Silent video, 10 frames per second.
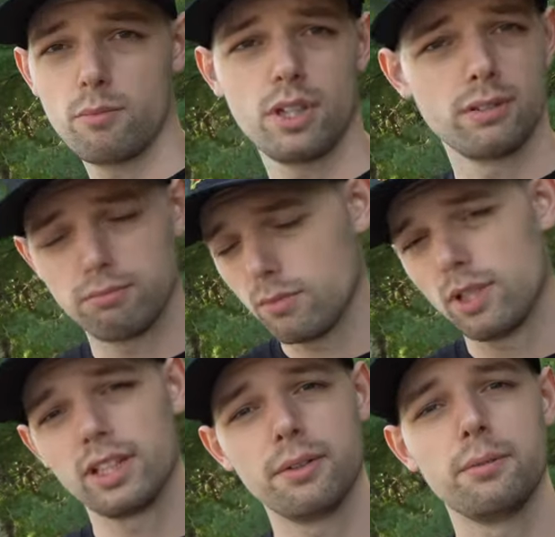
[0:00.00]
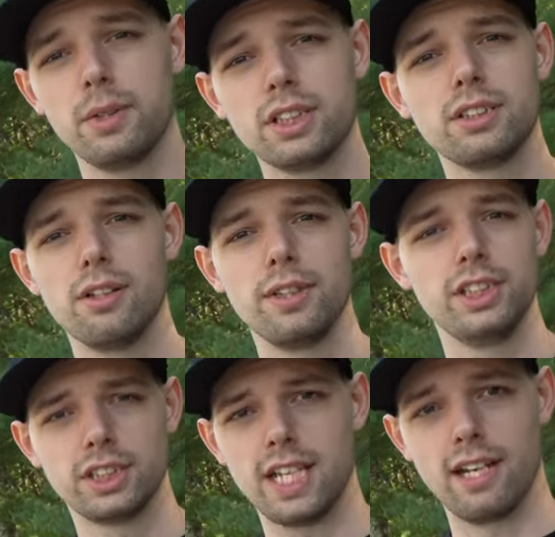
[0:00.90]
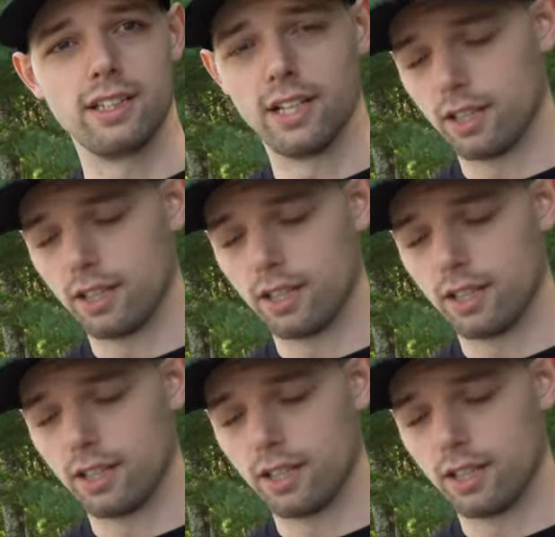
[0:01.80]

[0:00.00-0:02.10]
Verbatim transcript: we're, we're, we're slowly just getting